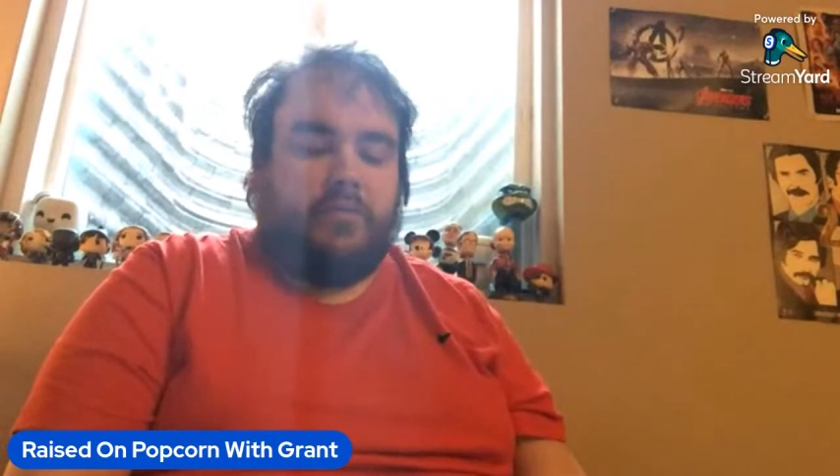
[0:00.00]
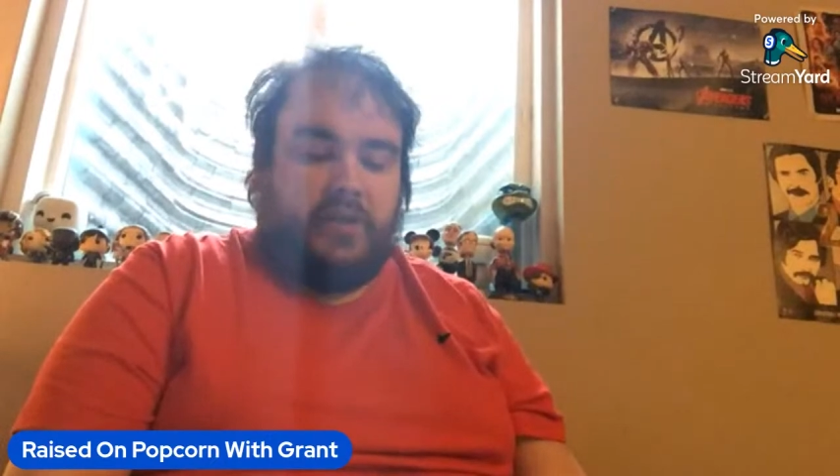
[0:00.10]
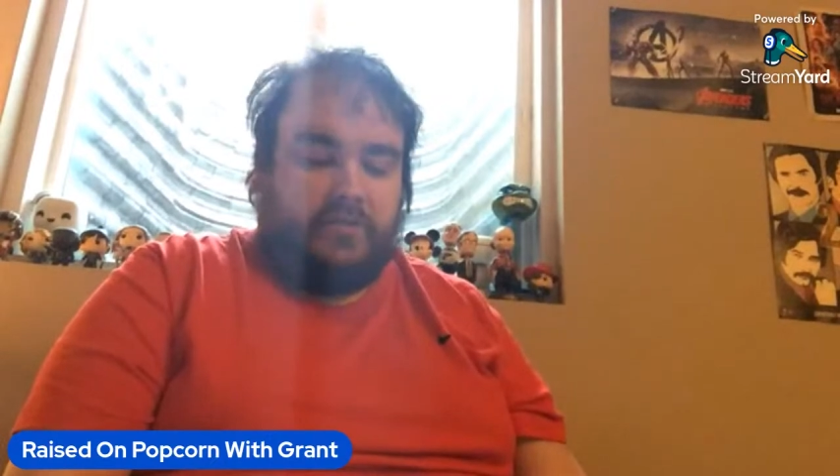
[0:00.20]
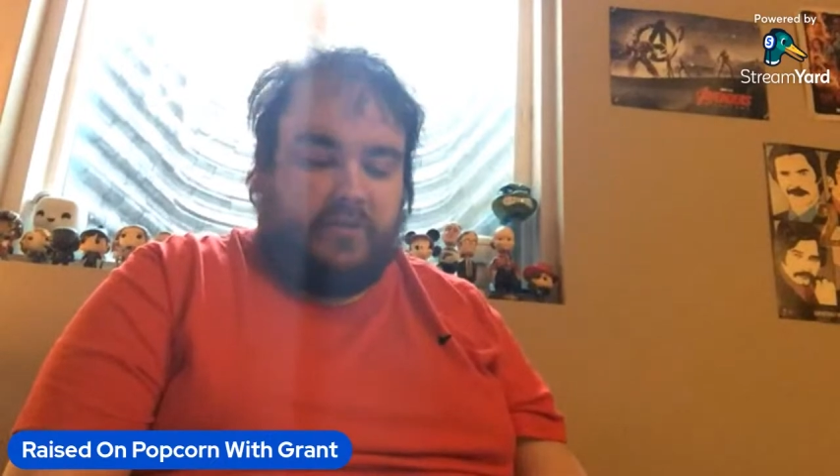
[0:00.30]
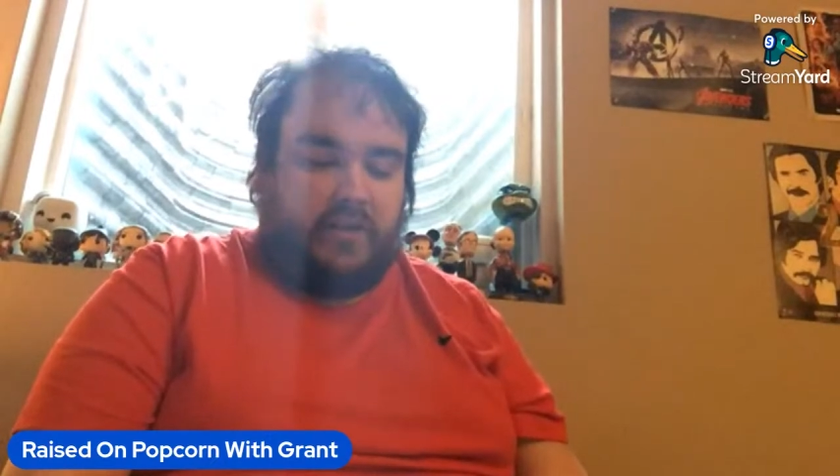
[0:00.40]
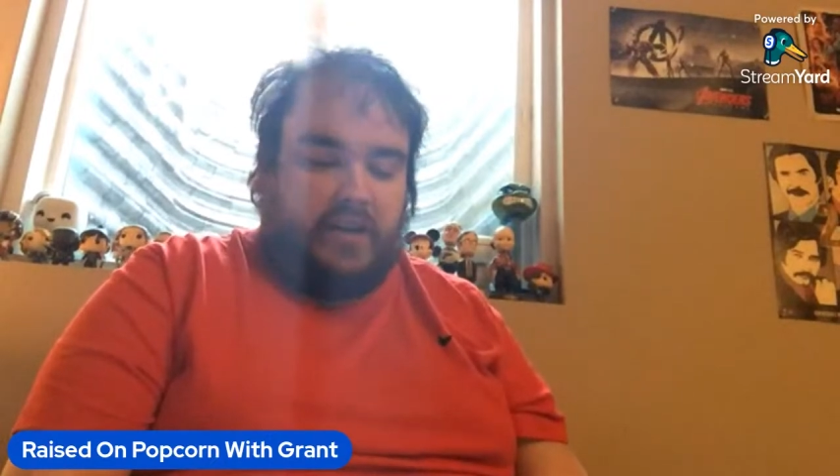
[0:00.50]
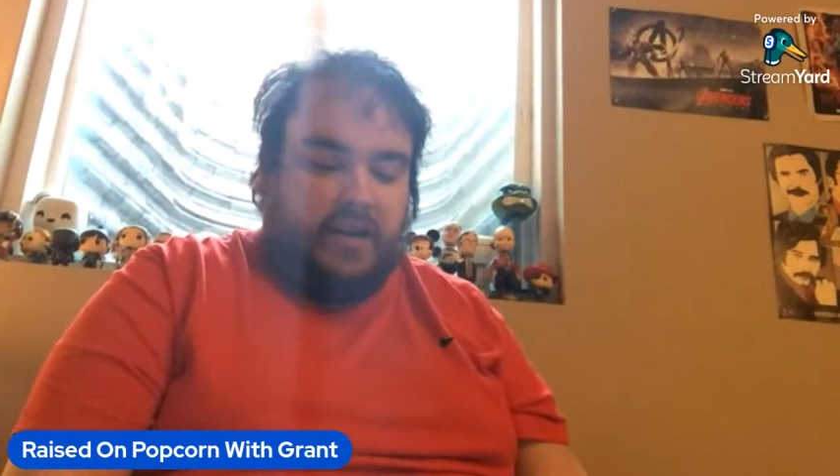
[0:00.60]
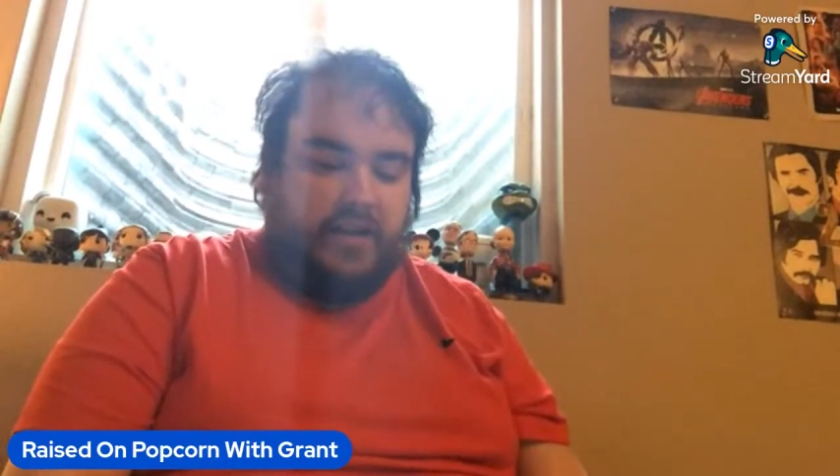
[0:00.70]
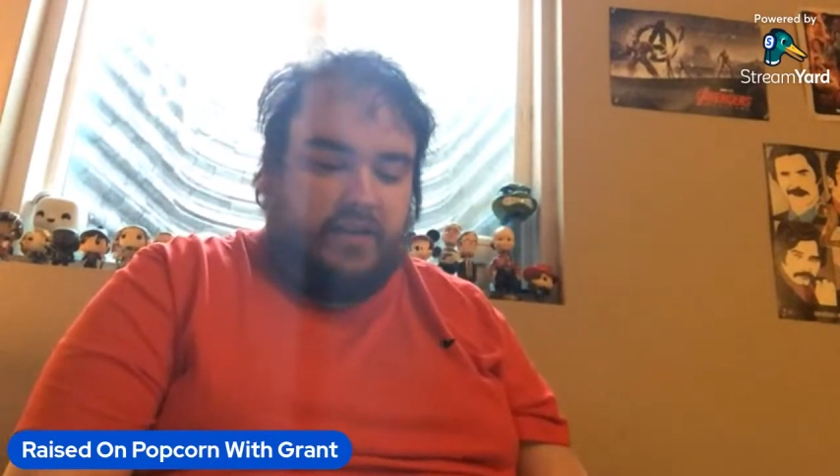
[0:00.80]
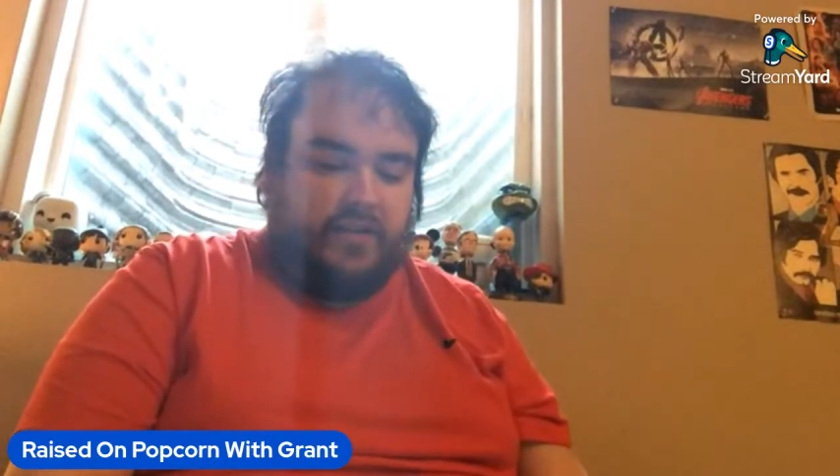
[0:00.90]
about
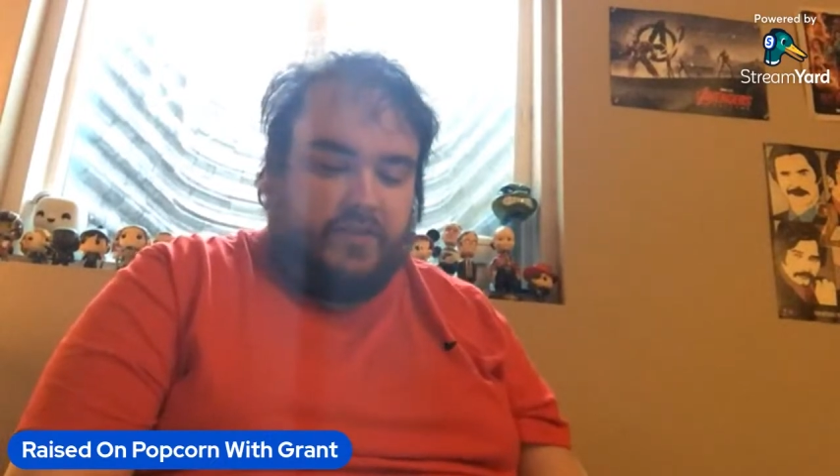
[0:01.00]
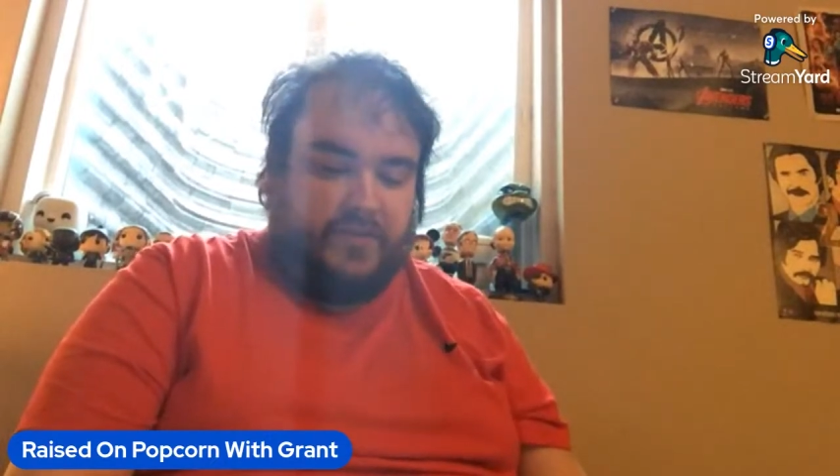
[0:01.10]
tonight,